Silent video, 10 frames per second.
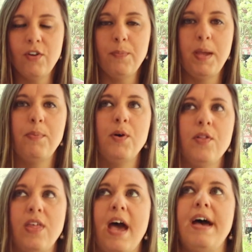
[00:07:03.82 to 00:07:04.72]
For
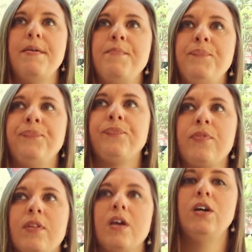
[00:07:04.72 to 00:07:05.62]
people that
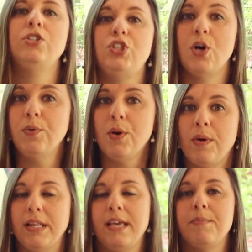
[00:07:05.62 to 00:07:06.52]
don't know
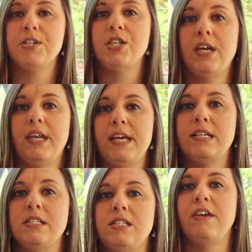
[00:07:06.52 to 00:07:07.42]
what Lake Michigan
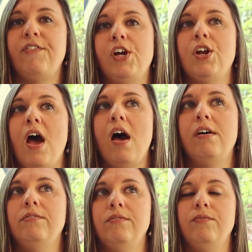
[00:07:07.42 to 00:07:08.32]
is, if you're
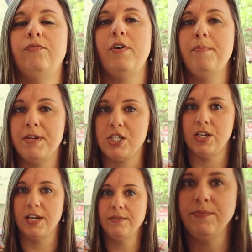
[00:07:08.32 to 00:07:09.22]
not from
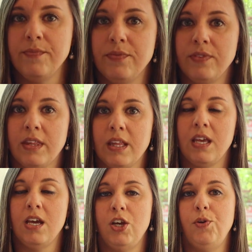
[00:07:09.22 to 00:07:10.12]
Michigan,
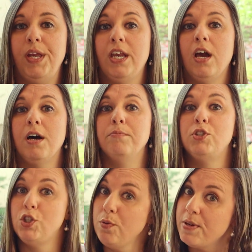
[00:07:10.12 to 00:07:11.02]
you need to come
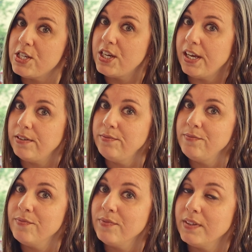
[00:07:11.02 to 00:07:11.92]
to Michigan
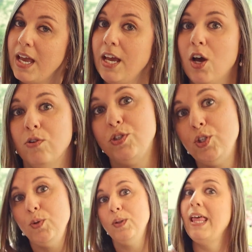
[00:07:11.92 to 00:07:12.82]
and go
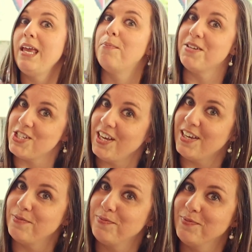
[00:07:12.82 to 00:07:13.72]
to Lake Michigan.